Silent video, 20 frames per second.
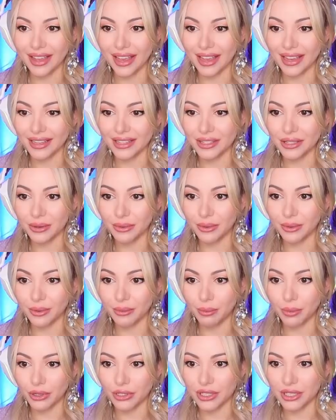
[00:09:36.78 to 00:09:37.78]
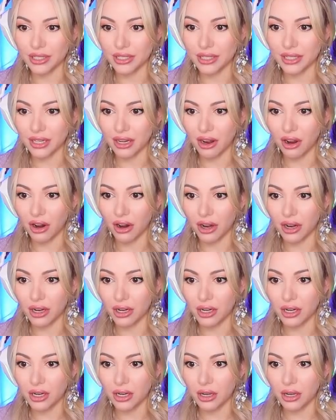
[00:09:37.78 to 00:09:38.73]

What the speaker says: Okay, so person's in the car.